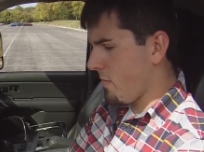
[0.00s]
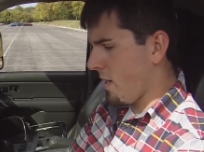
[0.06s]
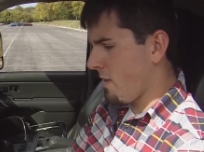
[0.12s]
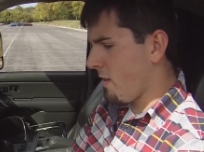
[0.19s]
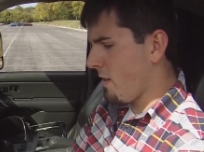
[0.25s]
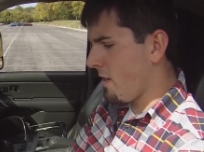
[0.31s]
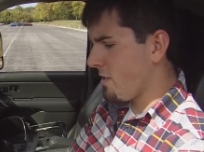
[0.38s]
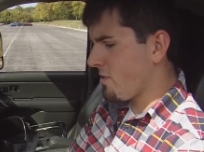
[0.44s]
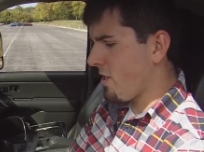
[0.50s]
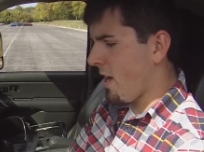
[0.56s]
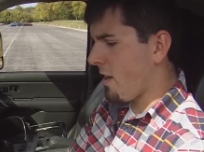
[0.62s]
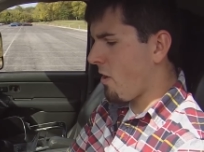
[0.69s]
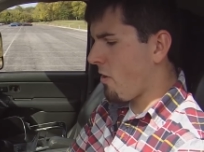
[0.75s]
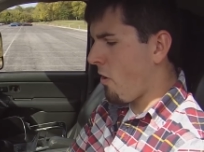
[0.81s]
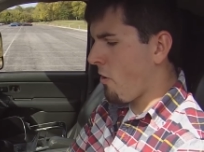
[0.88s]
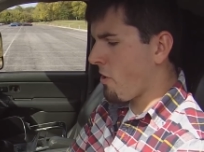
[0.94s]
And then it's
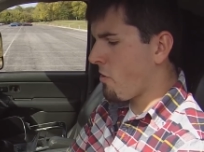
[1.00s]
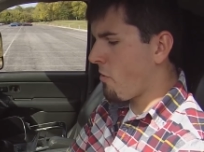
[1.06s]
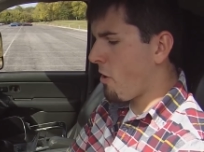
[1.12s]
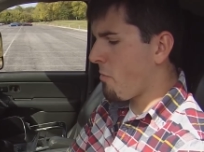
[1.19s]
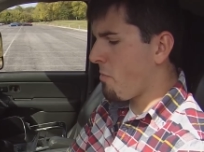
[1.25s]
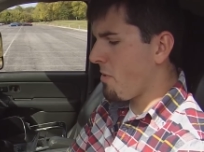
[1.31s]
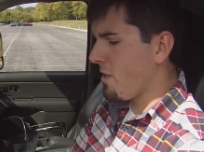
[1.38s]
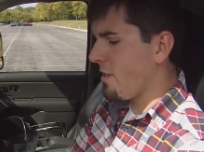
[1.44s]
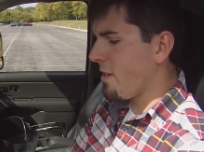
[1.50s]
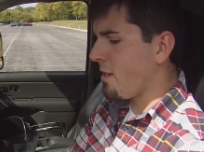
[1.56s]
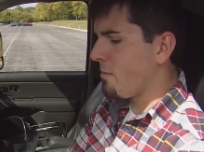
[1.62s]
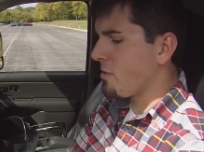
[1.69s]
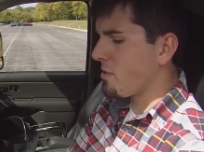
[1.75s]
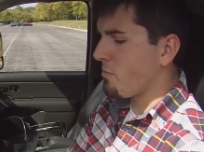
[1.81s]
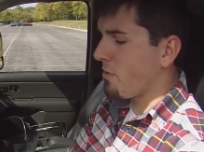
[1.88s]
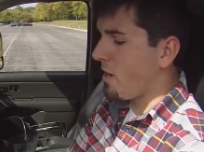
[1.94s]
got all your RPMs.